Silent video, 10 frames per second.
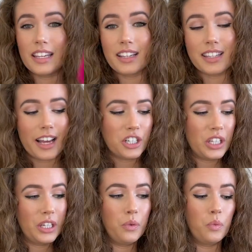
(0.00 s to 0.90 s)
It's
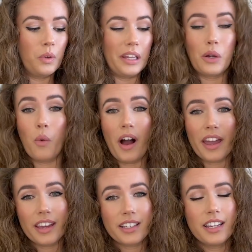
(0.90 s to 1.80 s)
actually really
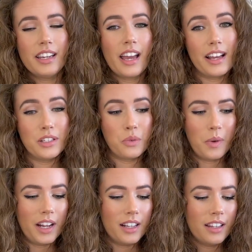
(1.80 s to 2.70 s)
quiet as
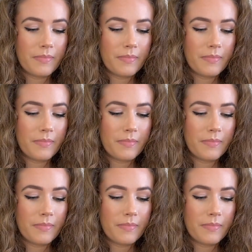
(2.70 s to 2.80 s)
well.